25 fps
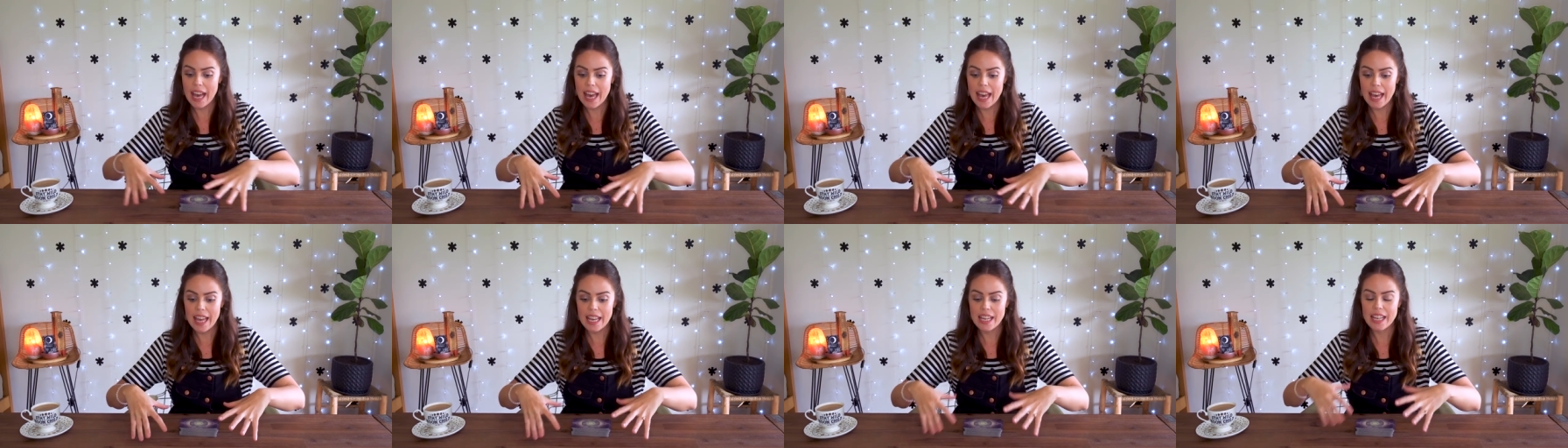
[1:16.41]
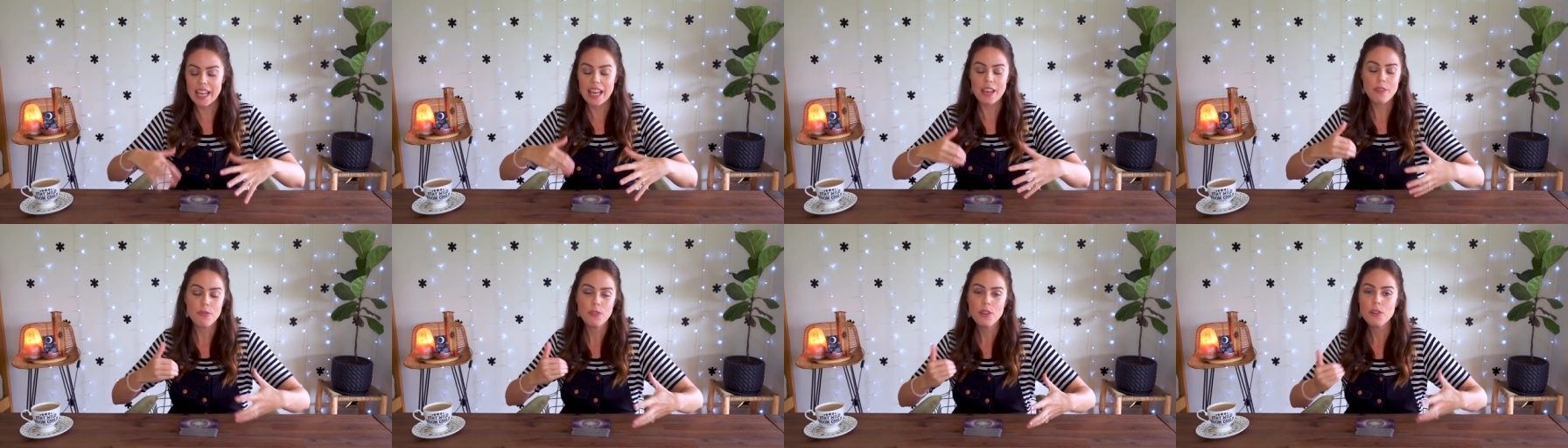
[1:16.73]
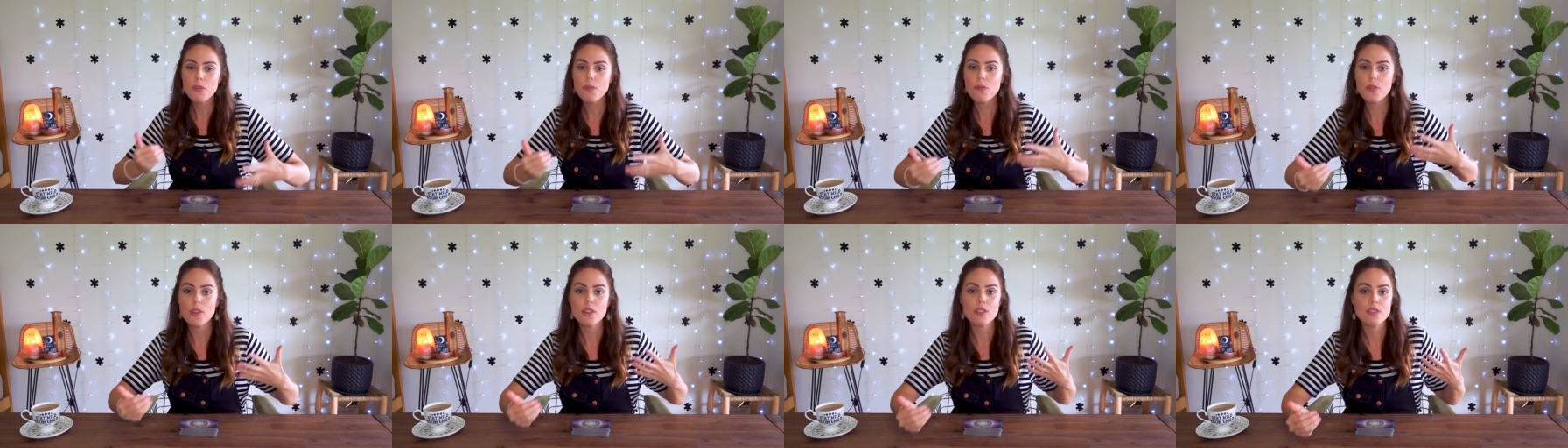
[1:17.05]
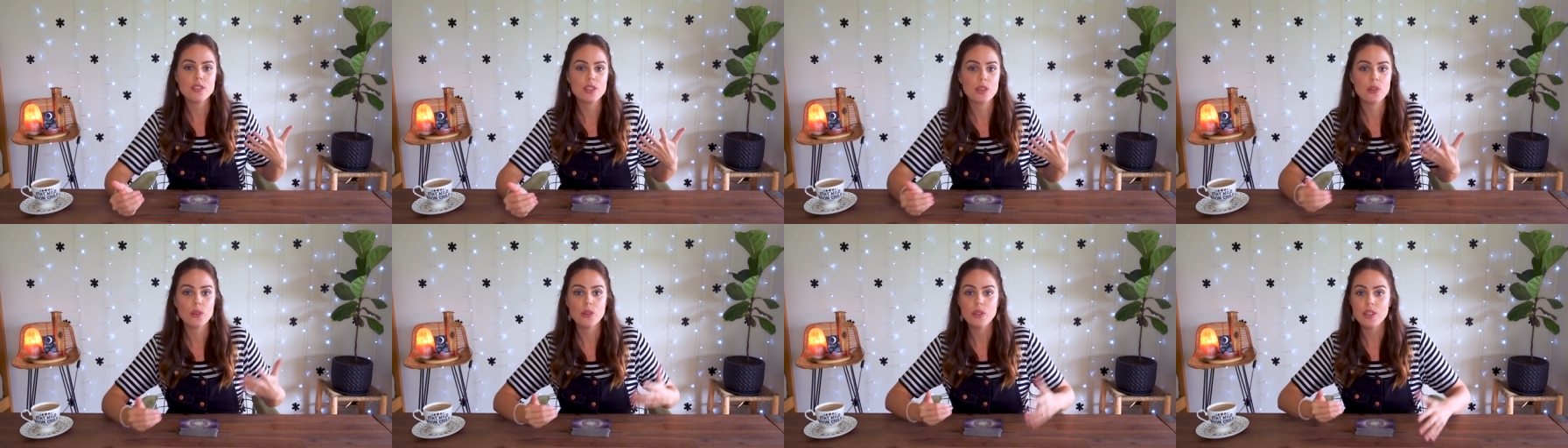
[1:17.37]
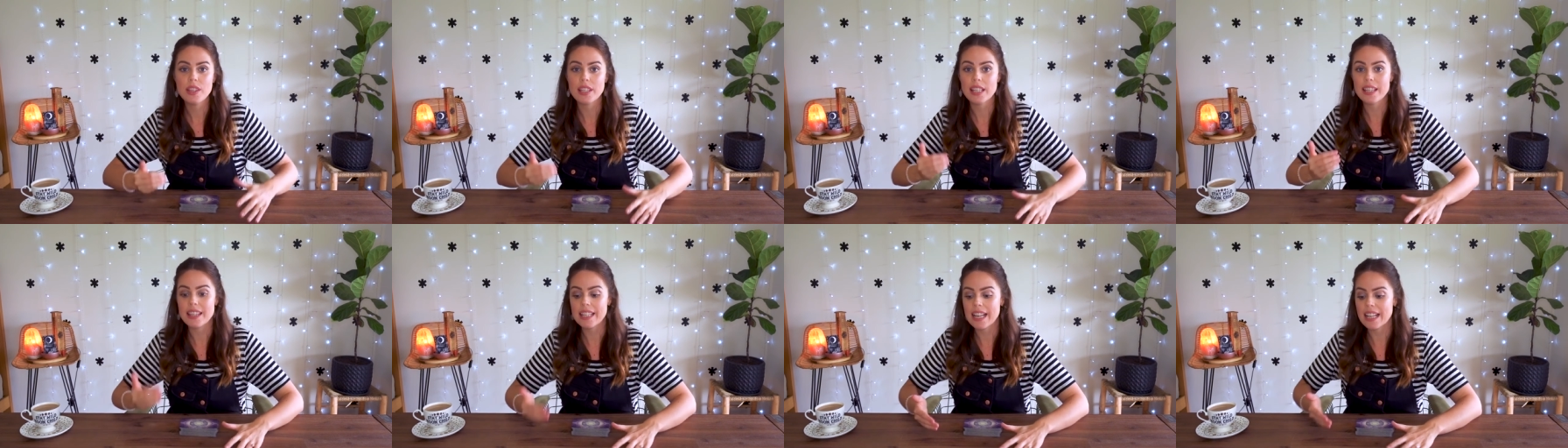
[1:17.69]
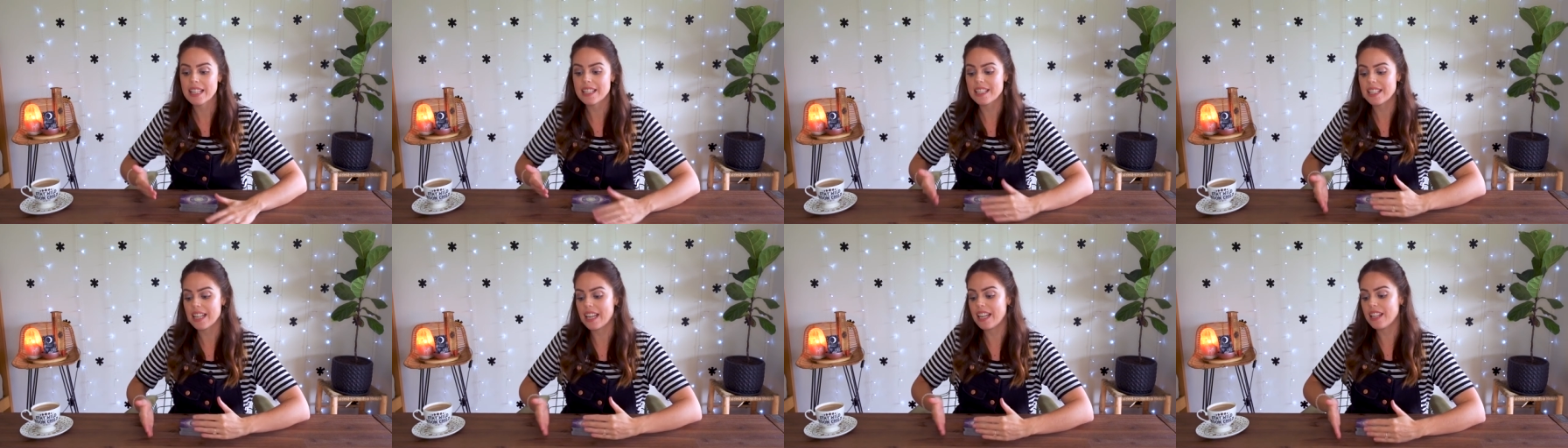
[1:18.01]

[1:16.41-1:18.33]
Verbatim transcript: And if it feels good, then that's